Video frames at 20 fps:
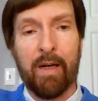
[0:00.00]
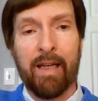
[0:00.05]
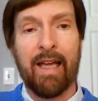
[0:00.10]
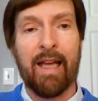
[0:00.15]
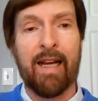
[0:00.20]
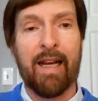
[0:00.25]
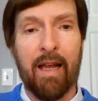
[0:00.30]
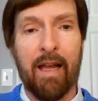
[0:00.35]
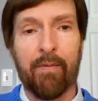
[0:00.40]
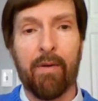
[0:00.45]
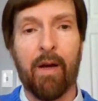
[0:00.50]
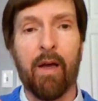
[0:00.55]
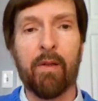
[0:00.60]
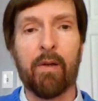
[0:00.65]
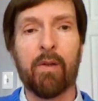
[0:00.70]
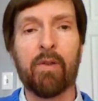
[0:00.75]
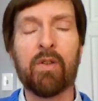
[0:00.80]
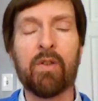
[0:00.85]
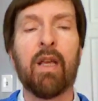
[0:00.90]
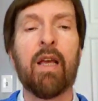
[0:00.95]
I got to have
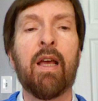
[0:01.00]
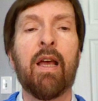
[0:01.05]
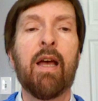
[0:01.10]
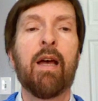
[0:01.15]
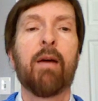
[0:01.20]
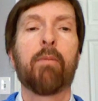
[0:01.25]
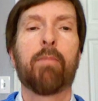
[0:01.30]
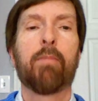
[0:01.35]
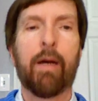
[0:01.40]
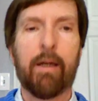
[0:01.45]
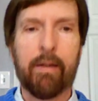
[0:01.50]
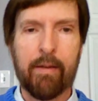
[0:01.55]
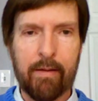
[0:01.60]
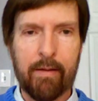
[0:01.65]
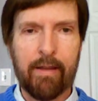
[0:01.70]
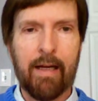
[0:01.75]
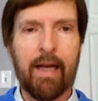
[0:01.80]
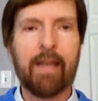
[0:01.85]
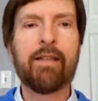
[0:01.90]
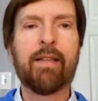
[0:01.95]
others, but
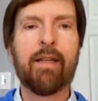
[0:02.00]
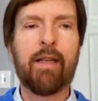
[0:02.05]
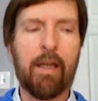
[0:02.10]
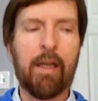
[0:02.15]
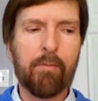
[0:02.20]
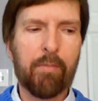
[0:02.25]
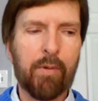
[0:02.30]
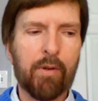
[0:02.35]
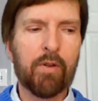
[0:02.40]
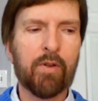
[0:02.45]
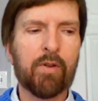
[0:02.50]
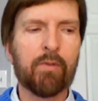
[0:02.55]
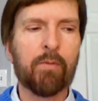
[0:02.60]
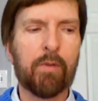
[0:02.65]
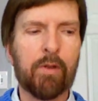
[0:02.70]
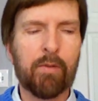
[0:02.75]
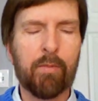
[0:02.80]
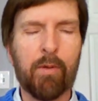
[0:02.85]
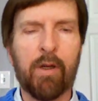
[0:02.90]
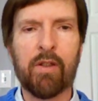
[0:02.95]
I take personal
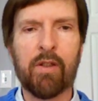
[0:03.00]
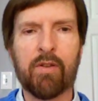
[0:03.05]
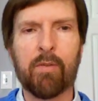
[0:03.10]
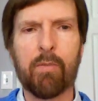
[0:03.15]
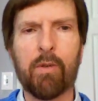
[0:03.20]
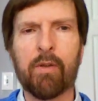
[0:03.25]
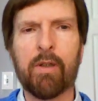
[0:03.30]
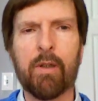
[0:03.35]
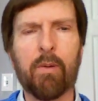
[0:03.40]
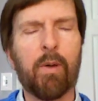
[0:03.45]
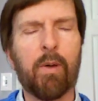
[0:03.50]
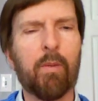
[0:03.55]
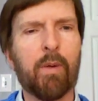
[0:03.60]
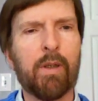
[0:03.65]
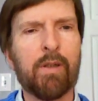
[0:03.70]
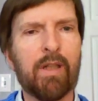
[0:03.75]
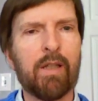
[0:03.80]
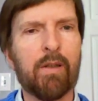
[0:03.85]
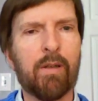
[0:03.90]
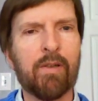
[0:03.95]
responsibility.
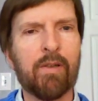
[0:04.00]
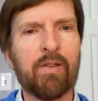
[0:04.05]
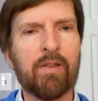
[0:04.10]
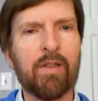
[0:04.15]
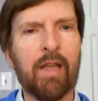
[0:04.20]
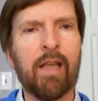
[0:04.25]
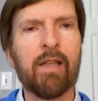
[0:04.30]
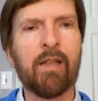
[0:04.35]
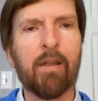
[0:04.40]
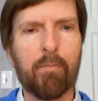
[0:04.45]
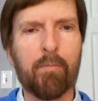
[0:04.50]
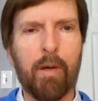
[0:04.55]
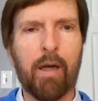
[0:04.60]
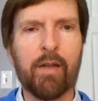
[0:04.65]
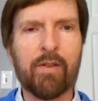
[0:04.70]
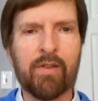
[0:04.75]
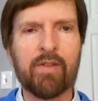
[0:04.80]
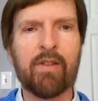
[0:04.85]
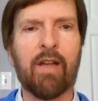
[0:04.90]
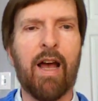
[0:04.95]
What's that old saying? The
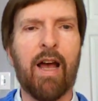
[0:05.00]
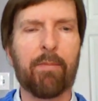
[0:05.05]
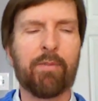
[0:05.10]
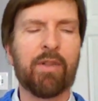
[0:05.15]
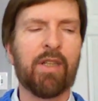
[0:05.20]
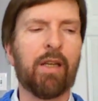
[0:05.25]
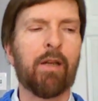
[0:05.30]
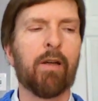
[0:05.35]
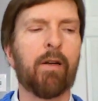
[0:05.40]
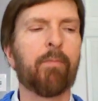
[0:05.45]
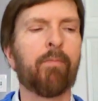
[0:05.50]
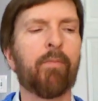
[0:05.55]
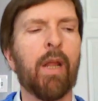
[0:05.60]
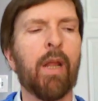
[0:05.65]
buck stops here.